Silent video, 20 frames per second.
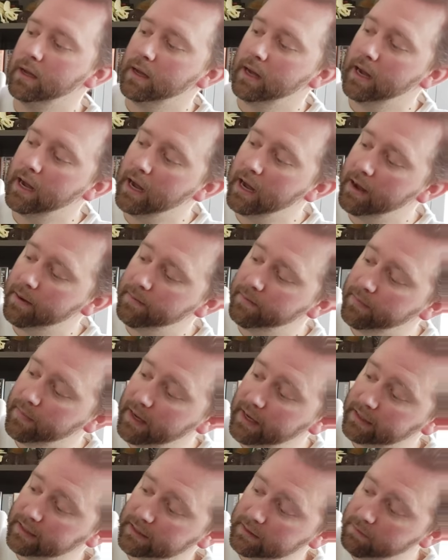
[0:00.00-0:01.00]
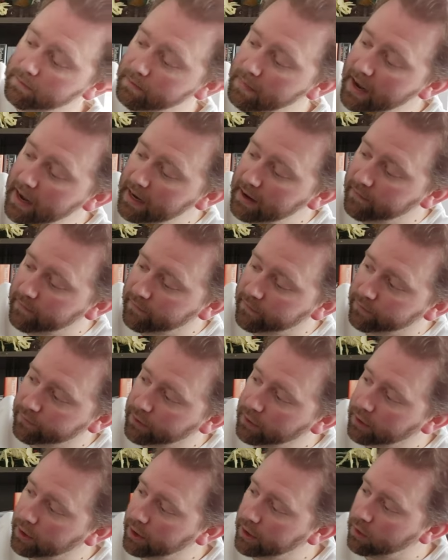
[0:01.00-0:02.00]
Um, it's made of
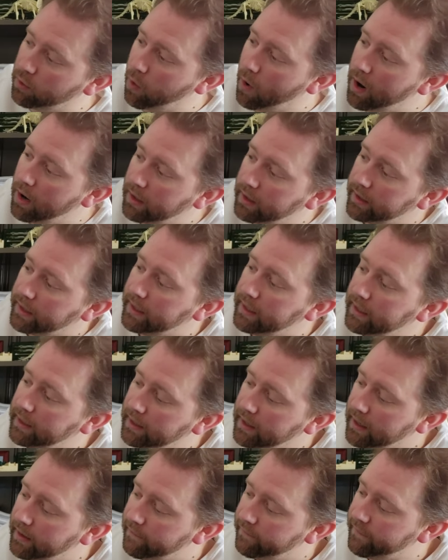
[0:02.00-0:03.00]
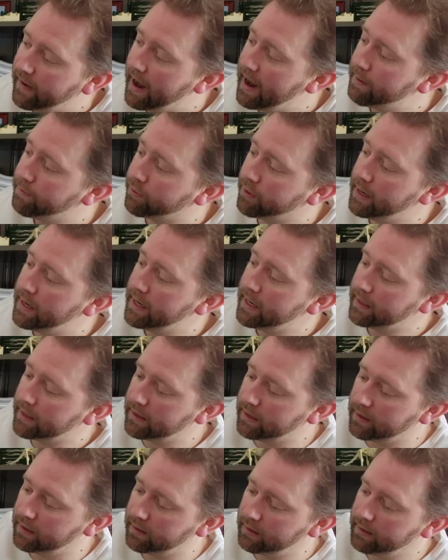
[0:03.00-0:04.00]
real good quality uh, fabric,
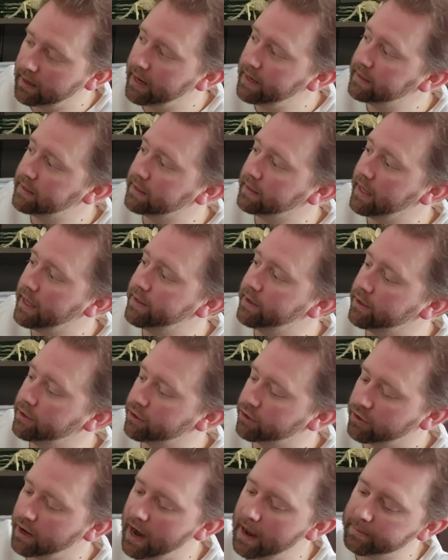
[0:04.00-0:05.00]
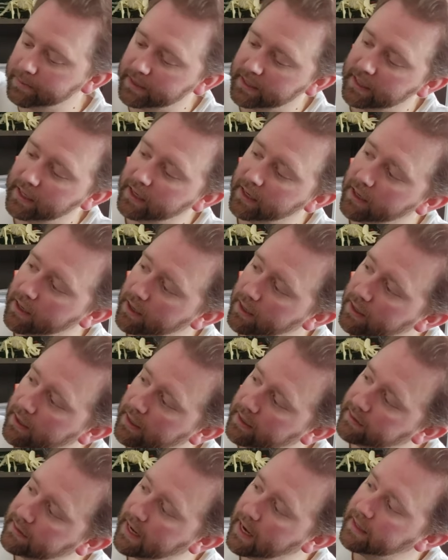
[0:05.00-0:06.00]
nice leather straps here.
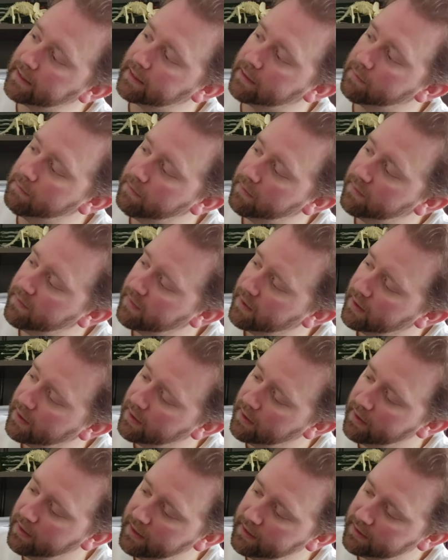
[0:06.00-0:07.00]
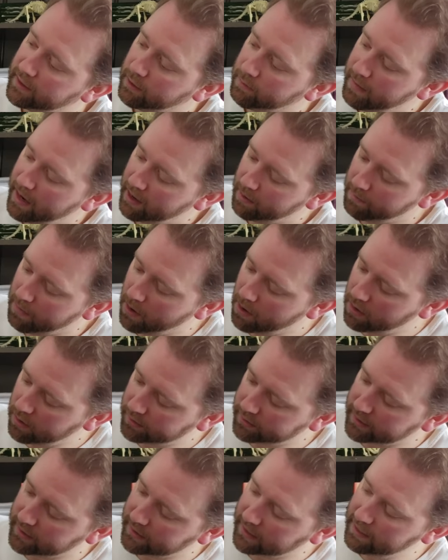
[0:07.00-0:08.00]
It's got some these little metal
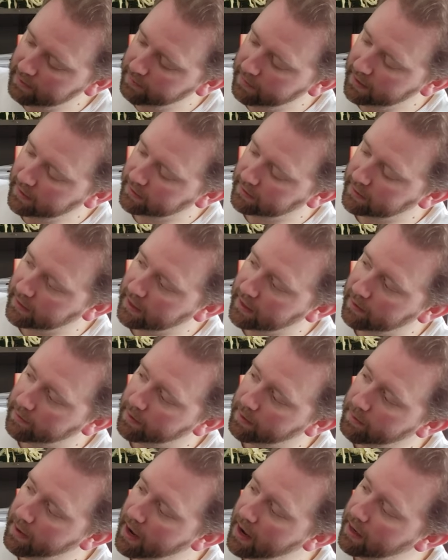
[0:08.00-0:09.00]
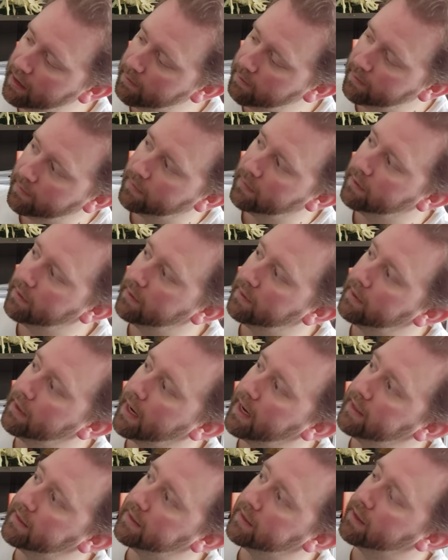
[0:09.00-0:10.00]
balls to keep it um, the bottom
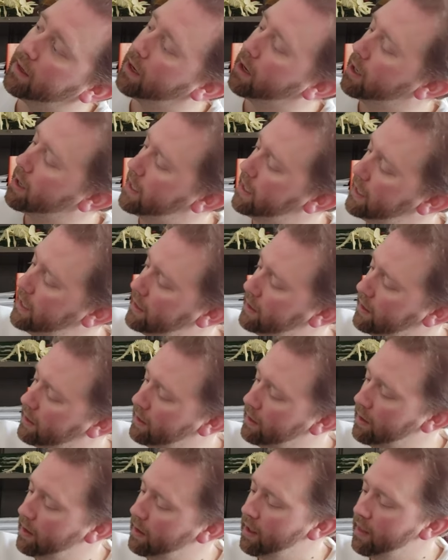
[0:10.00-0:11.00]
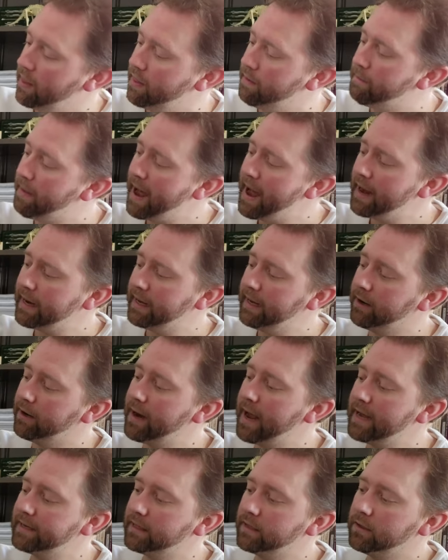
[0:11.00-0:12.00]
nice and hardy. The back here,
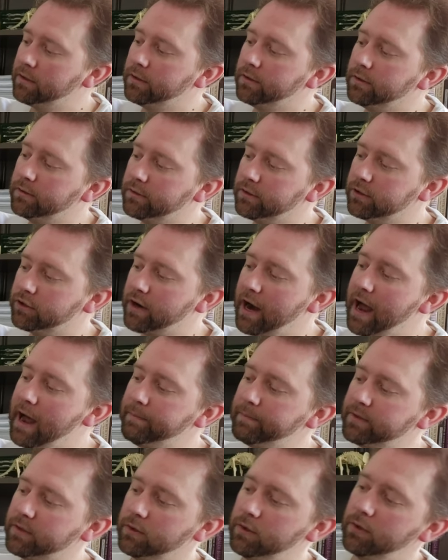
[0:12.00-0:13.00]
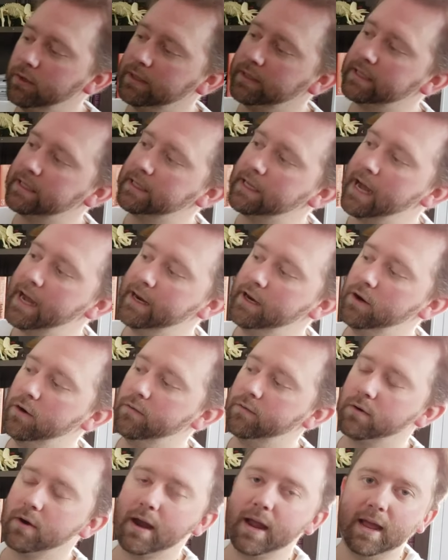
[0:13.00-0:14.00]
it has a little strap so you can slide it
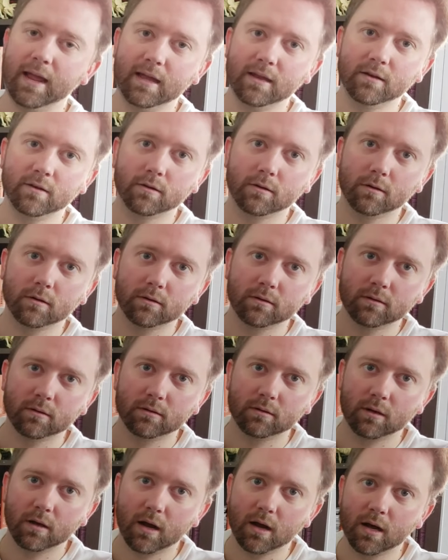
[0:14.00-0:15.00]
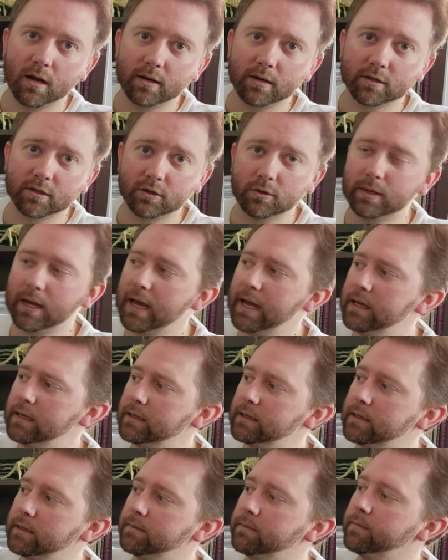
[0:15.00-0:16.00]
over a handle on a
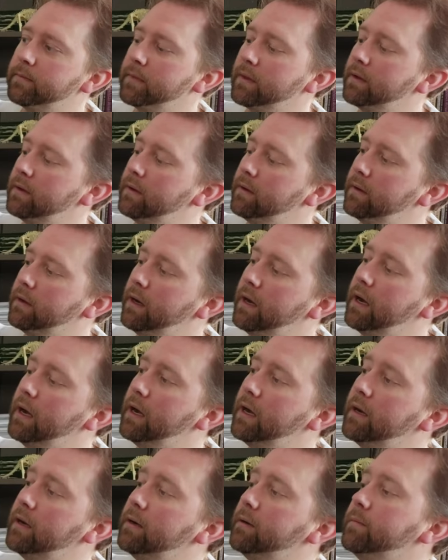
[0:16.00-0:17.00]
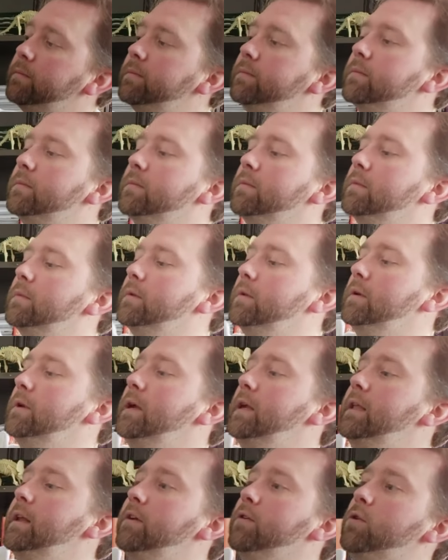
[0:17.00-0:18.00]
suitcase. Um,
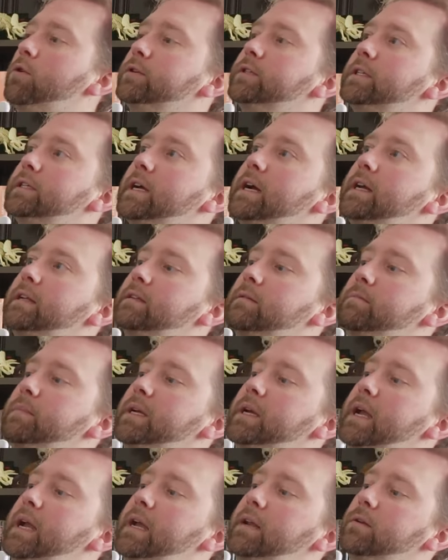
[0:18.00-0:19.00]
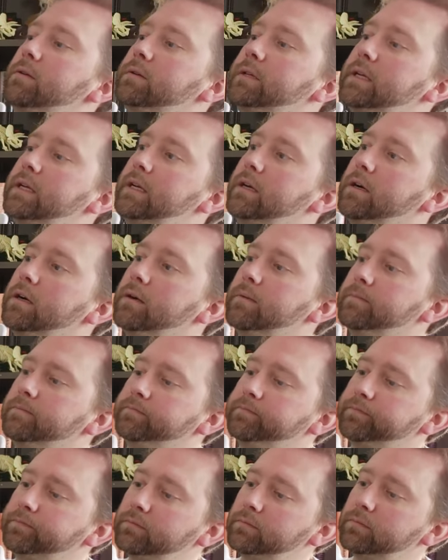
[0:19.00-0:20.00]
and of course it's got some big handles here.
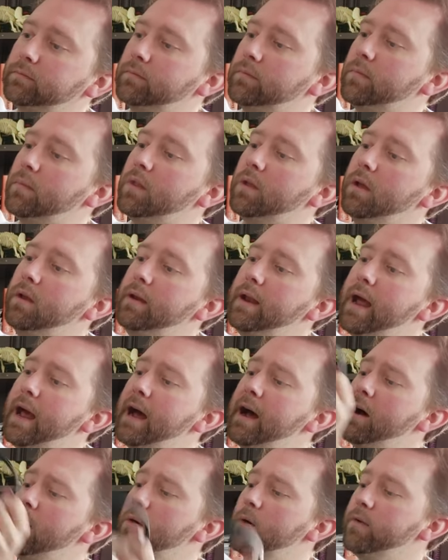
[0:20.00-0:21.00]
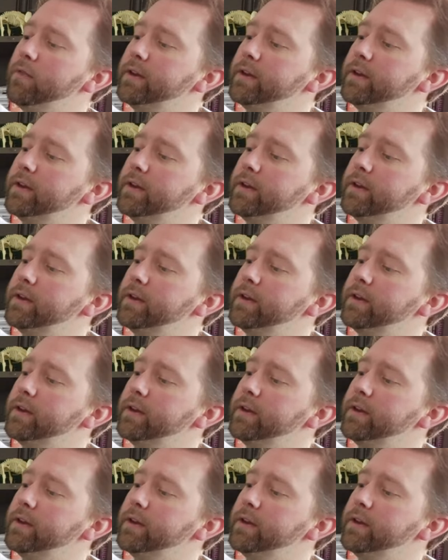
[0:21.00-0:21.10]
Now